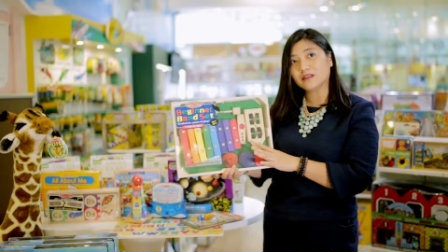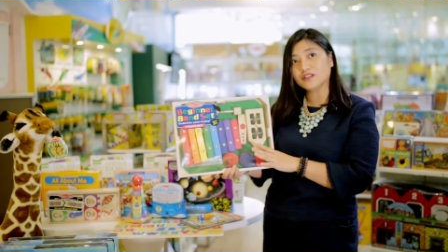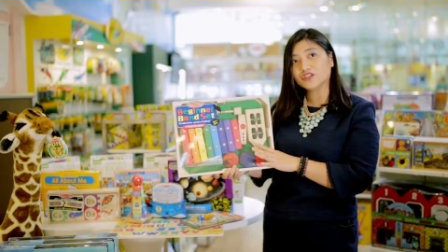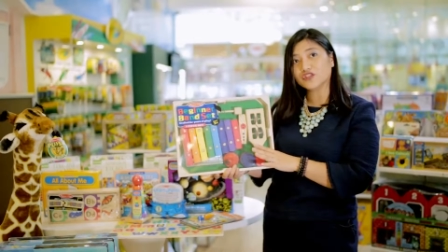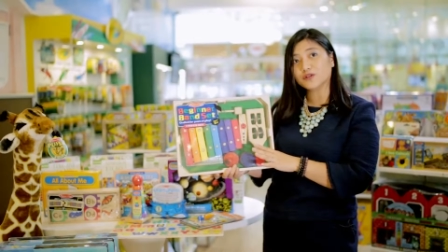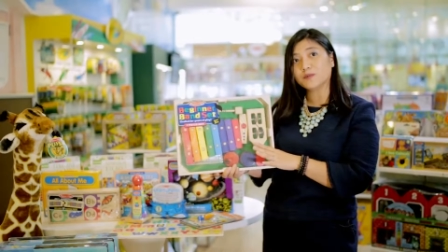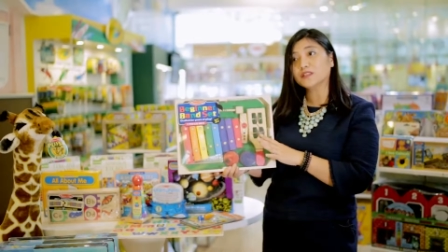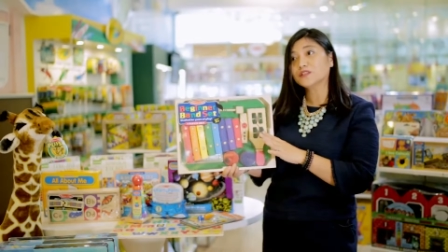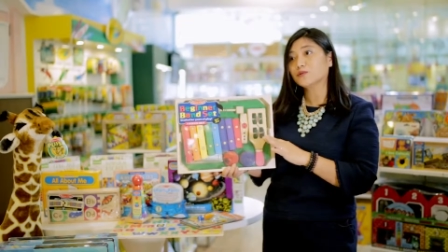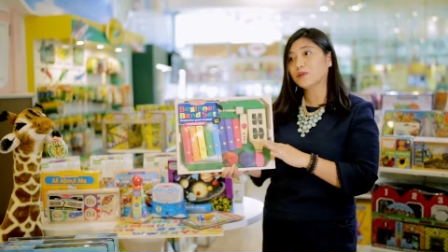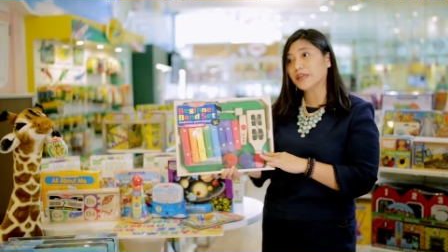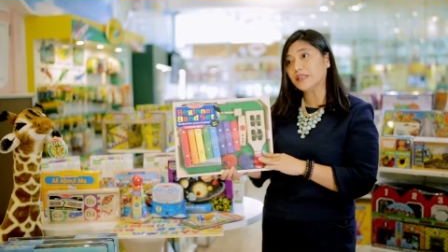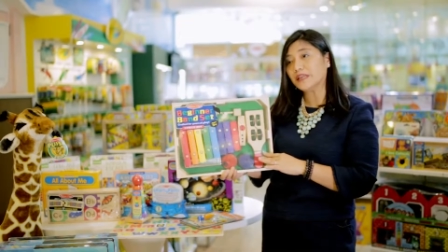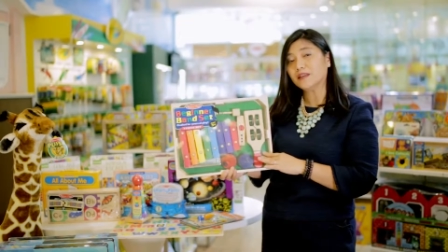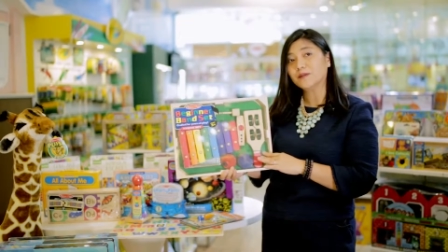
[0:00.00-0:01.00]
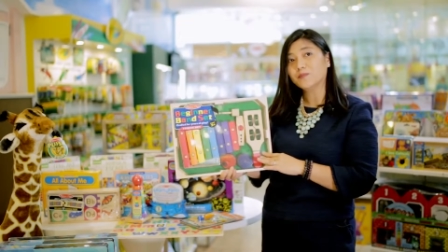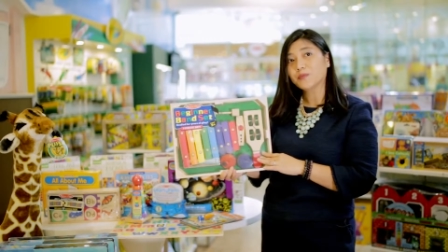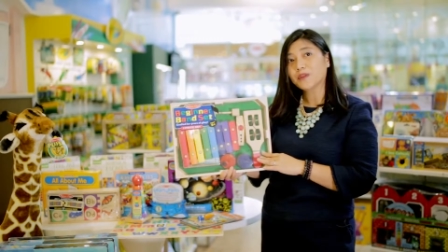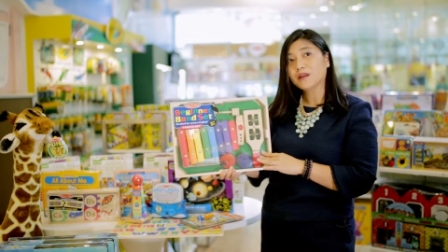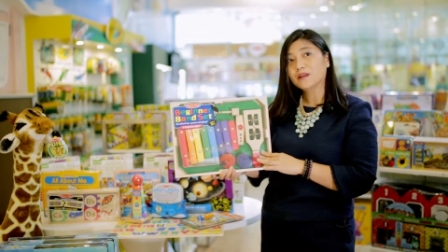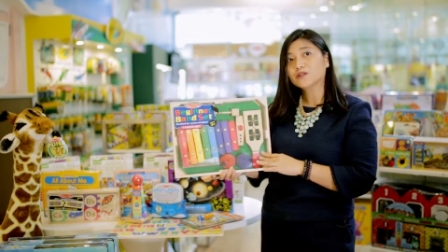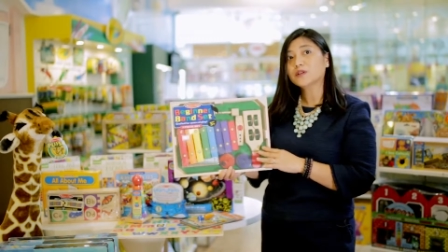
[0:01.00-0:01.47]
instruments ready
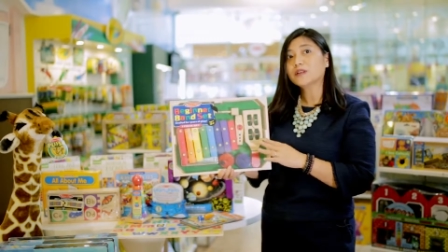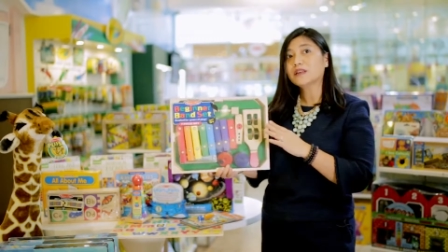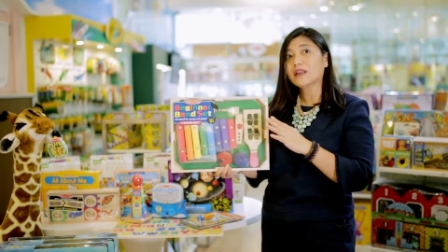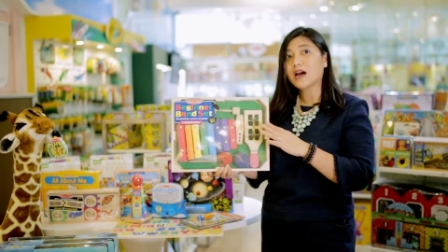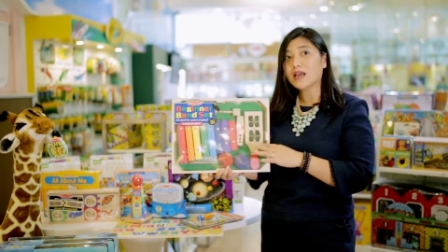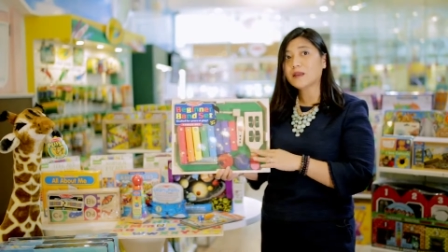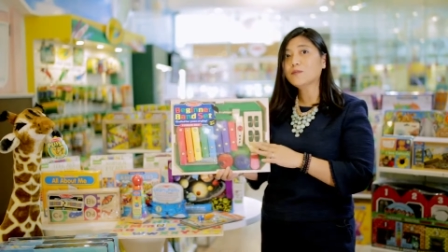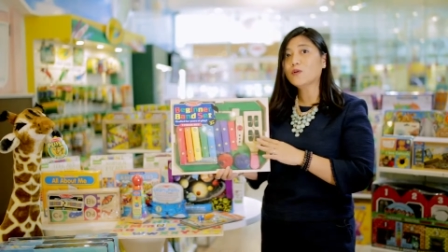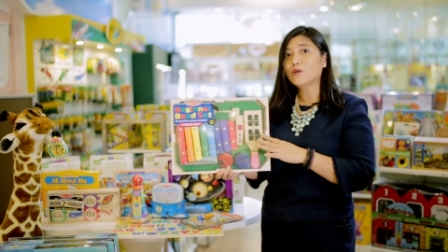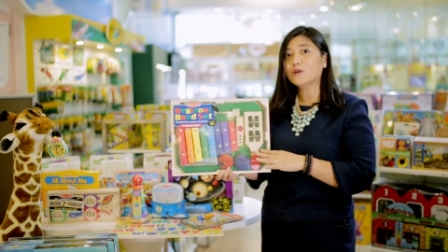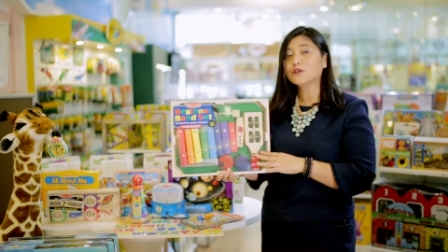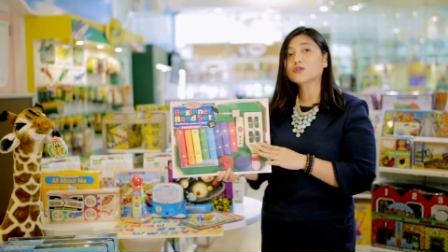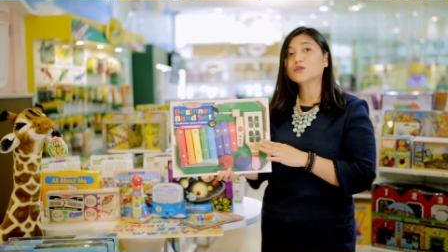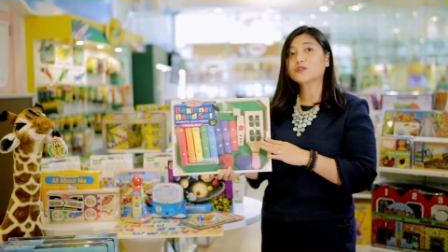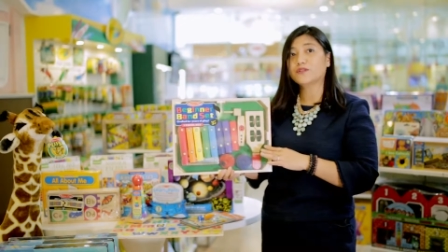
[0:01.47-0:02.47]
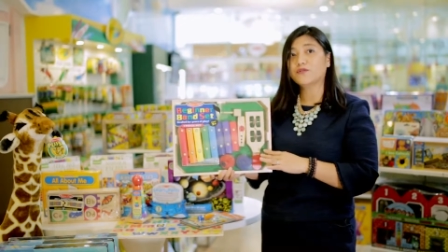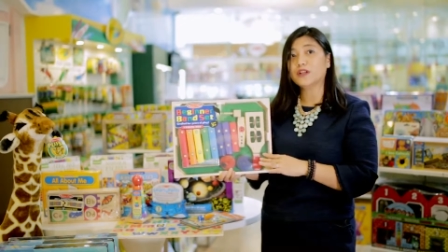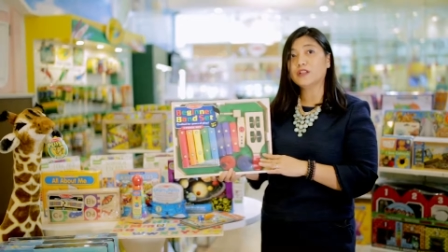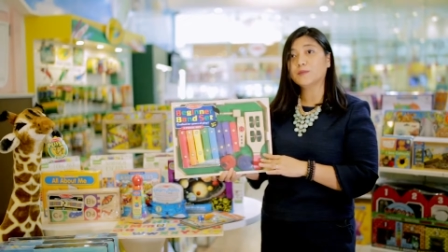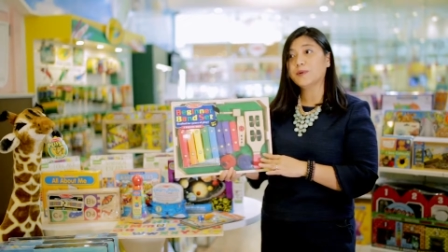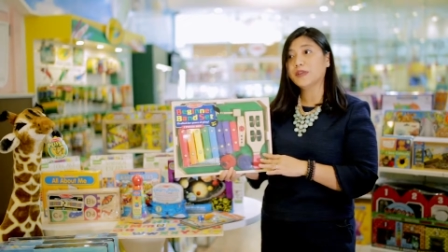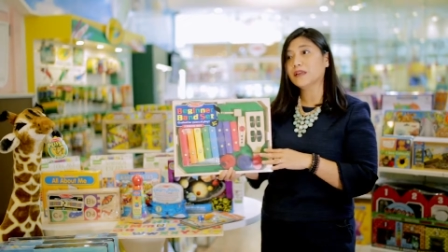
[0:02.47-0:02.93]
so that I'm also
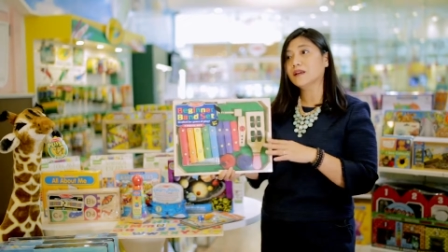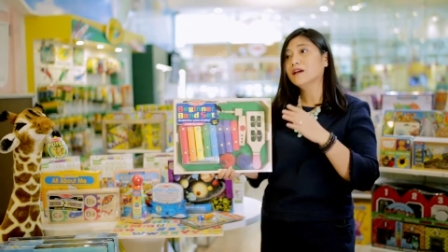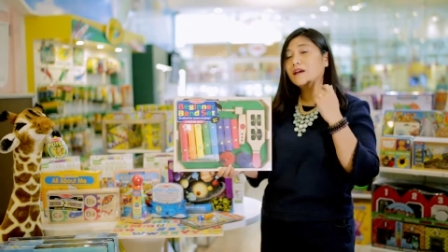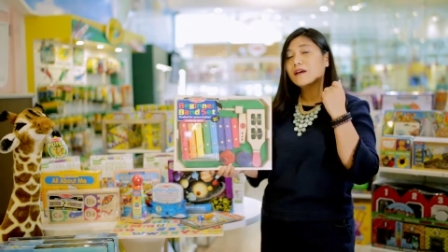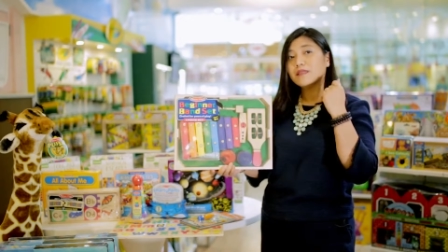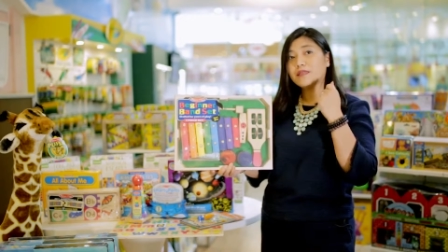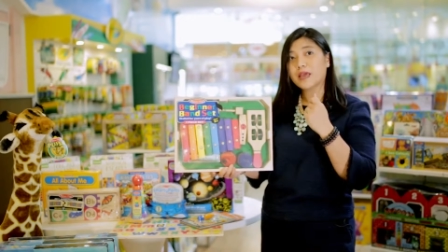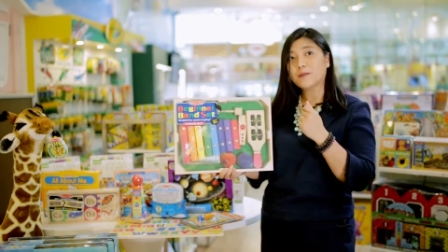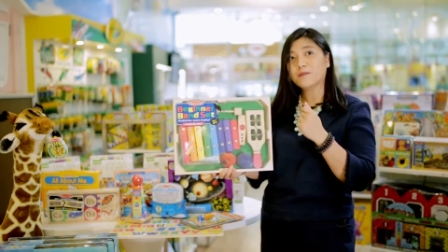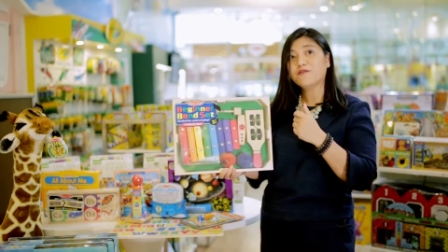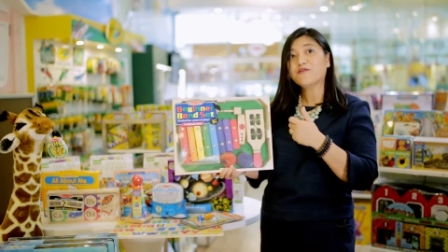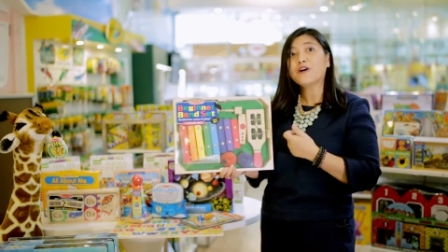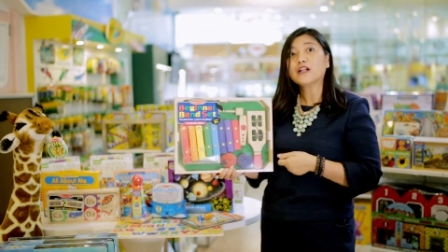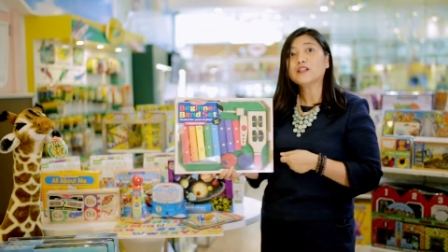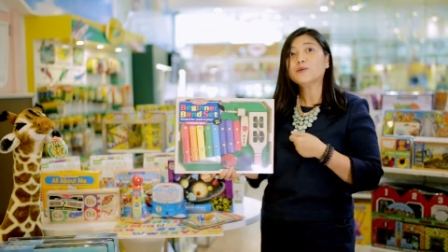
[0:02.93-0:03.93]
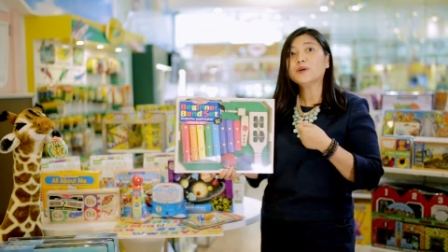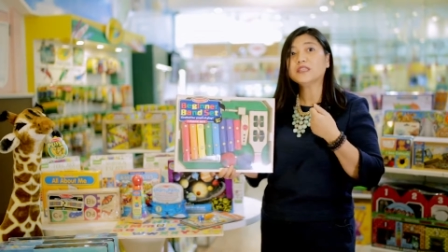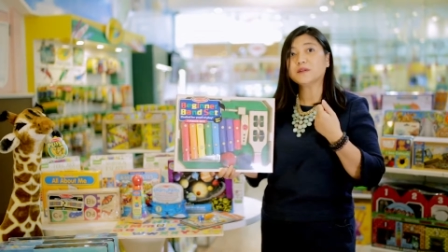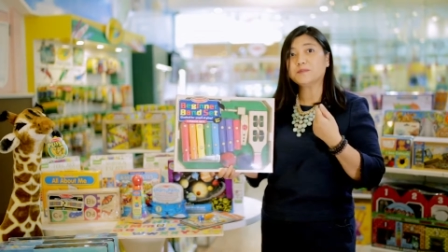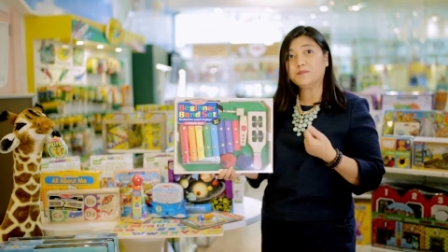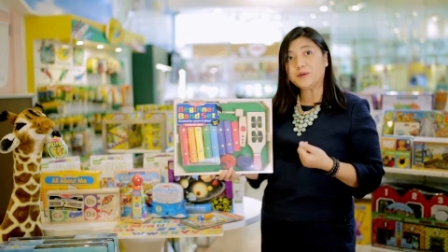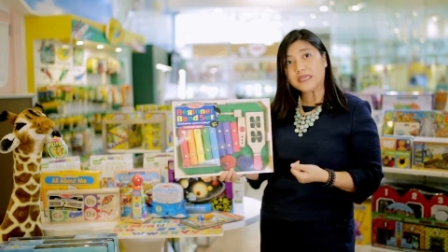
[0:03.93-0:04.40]
developing them following
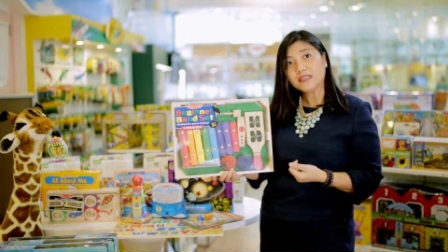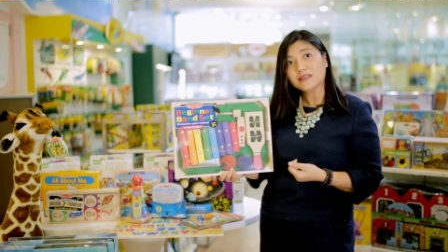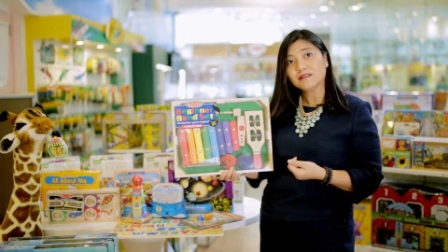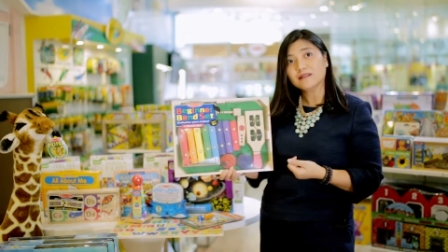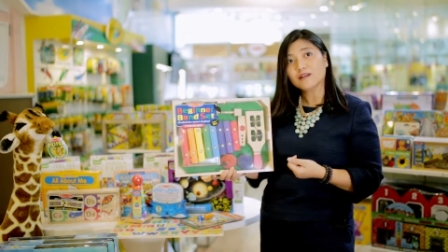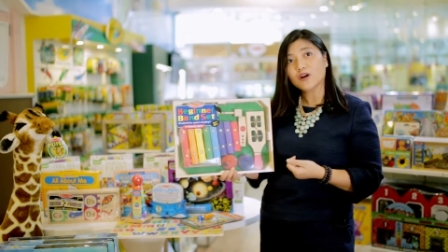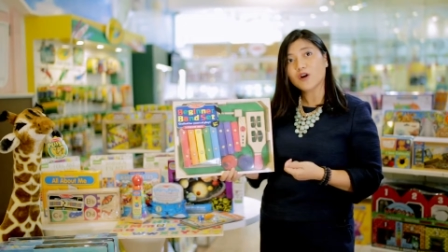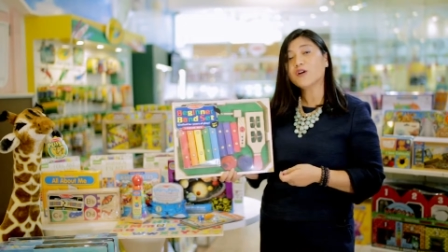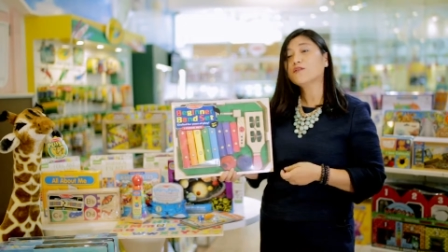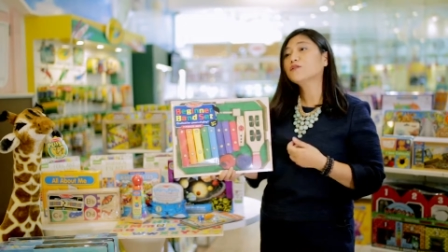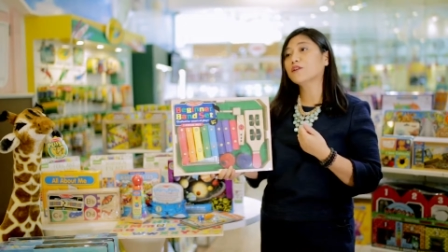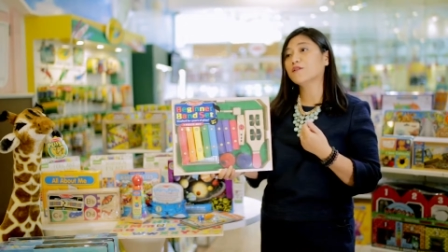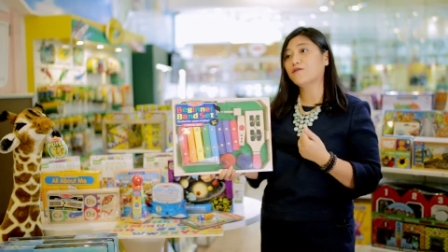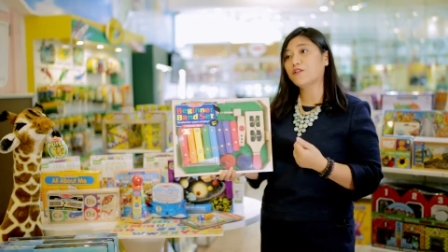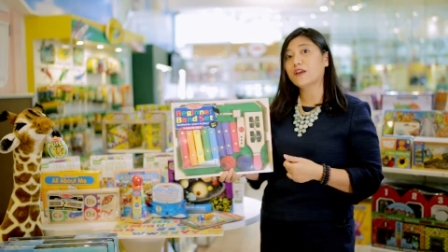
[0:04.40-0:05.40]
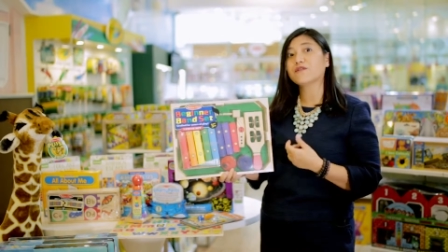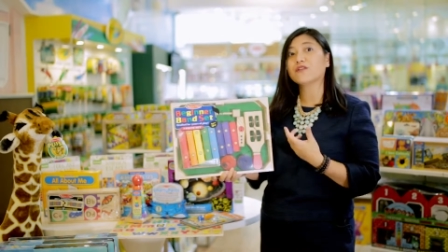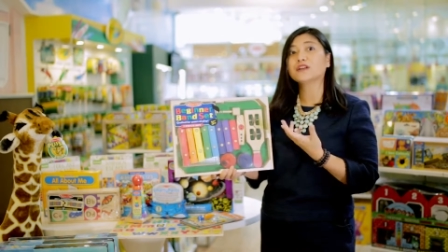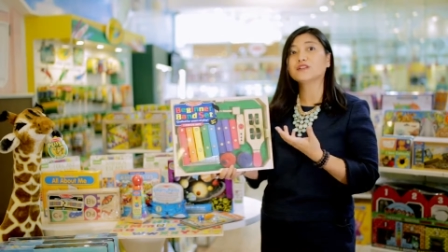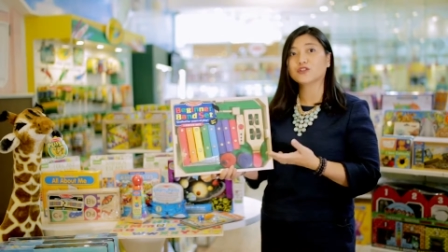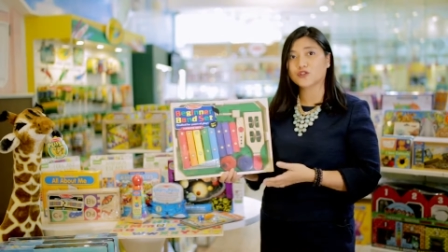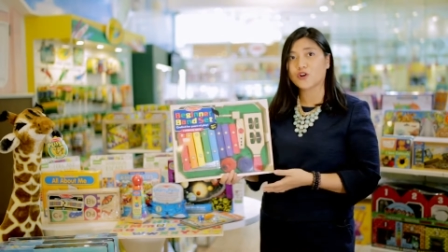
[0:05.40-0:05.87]
the beat of their
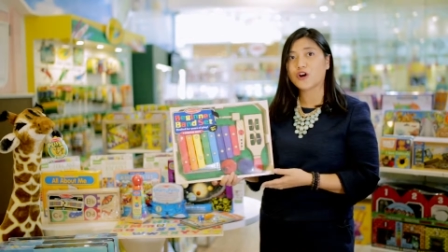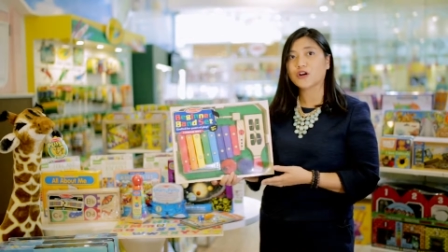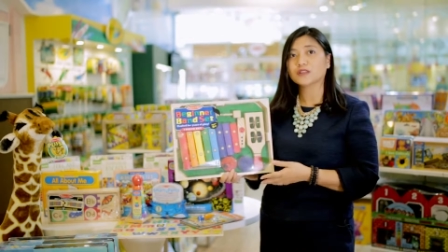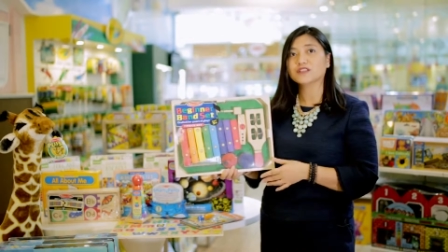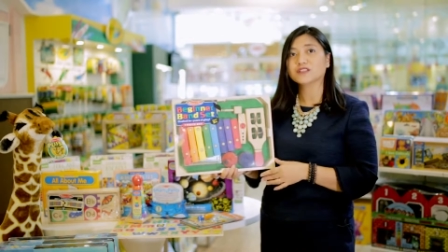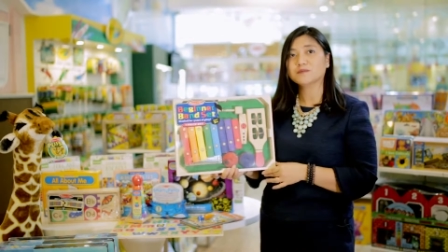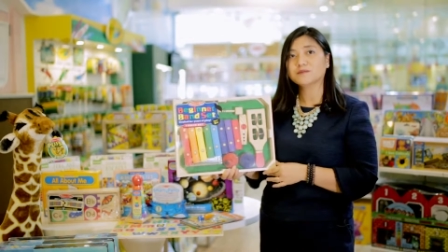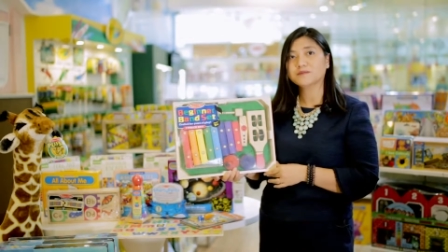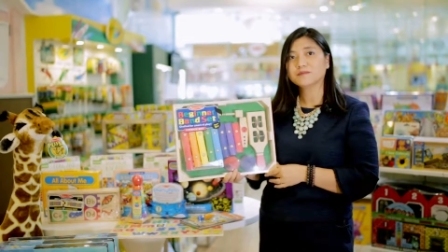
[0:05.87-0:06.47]
favorite songs.